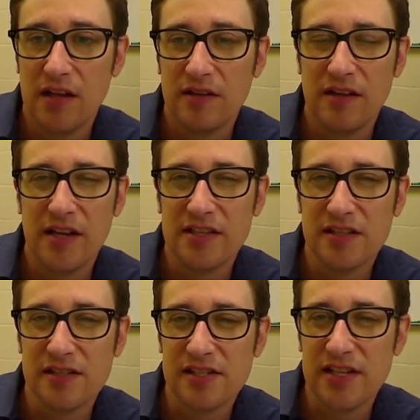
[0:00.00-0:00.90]
Well, that
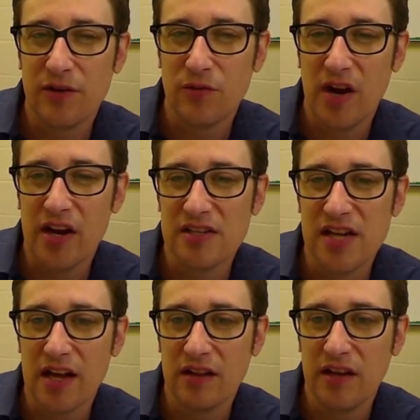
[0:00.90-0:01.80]
doesn't sound right
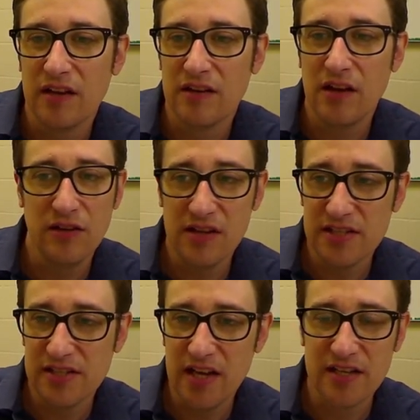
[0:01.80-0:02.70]
exactly. Now look at
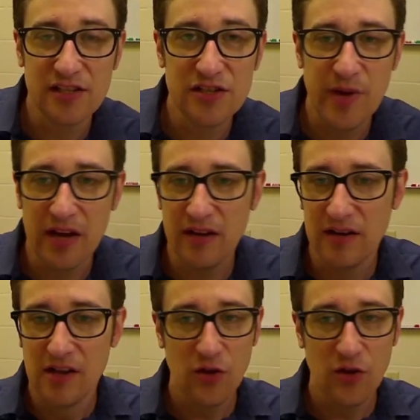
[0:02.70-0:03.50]
this site, tells you about it.